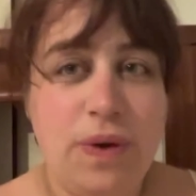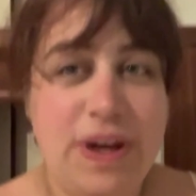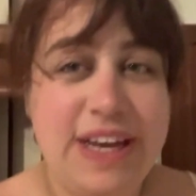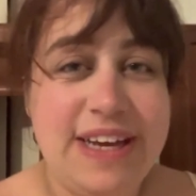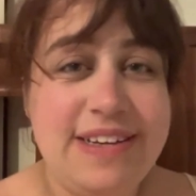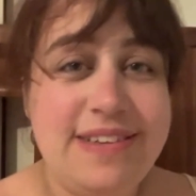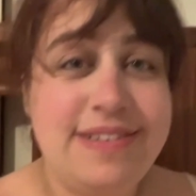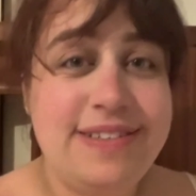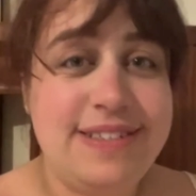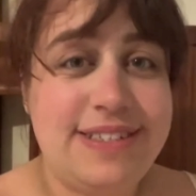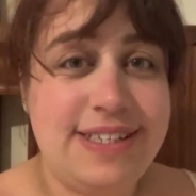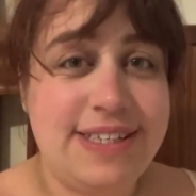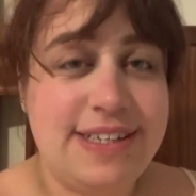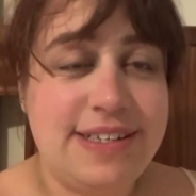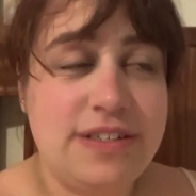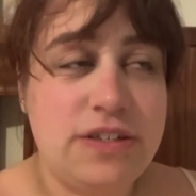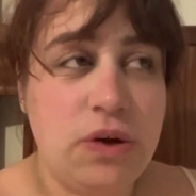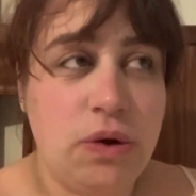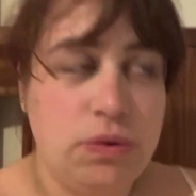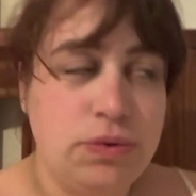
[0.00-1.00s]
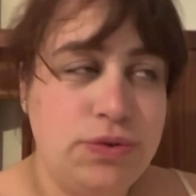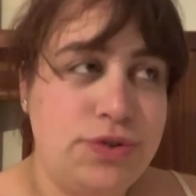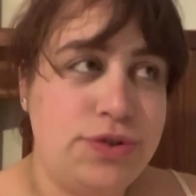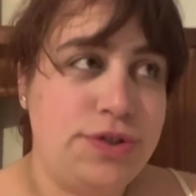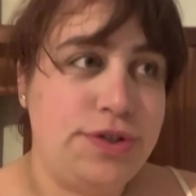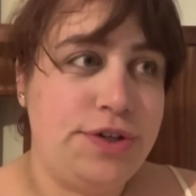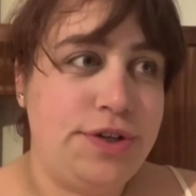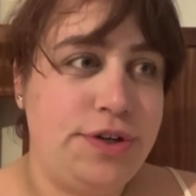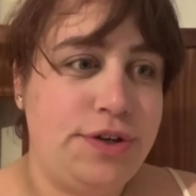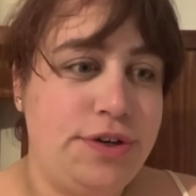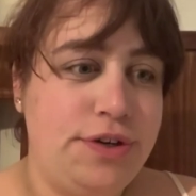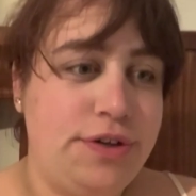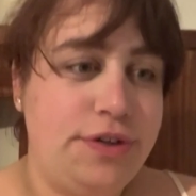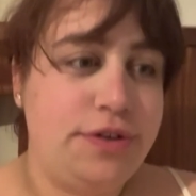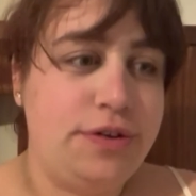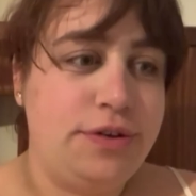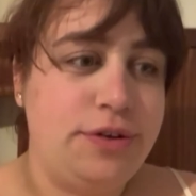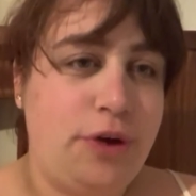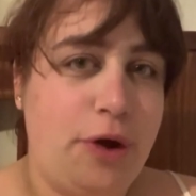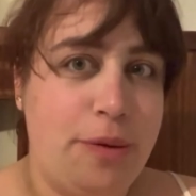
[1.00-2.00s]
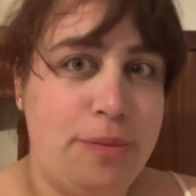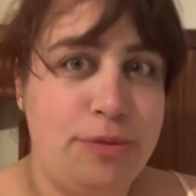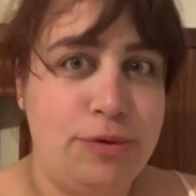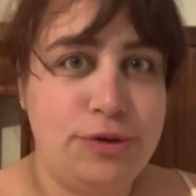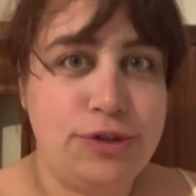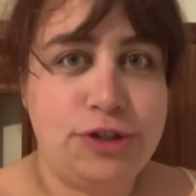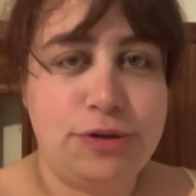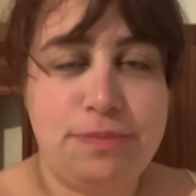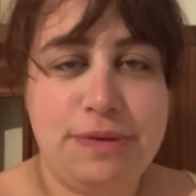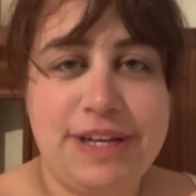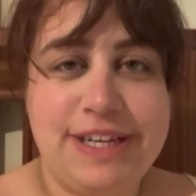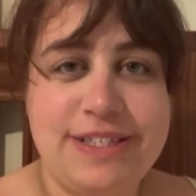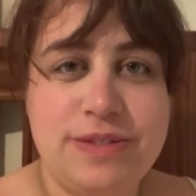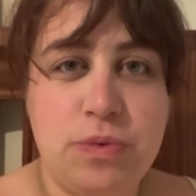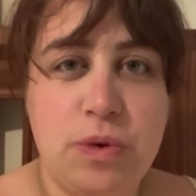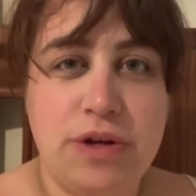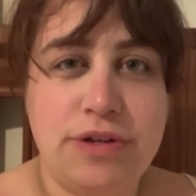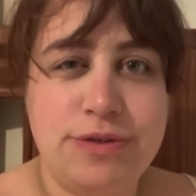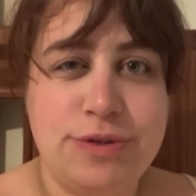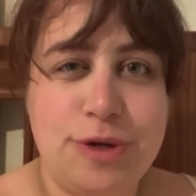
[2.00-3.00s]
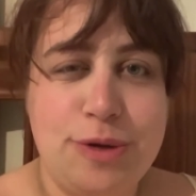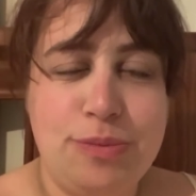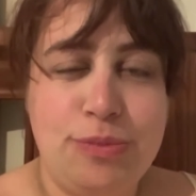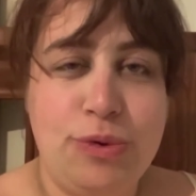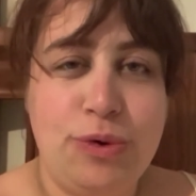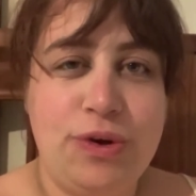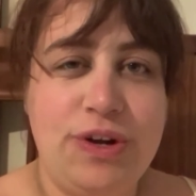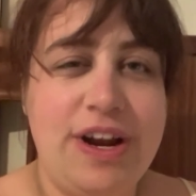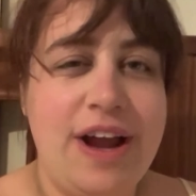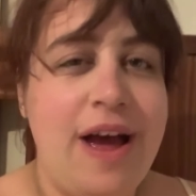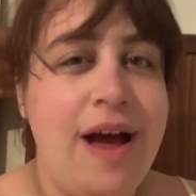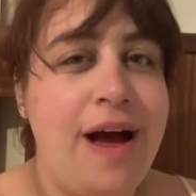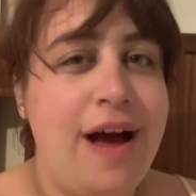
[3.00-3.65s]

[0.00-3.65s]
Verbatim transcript: We did also go book shopping as well, so I bought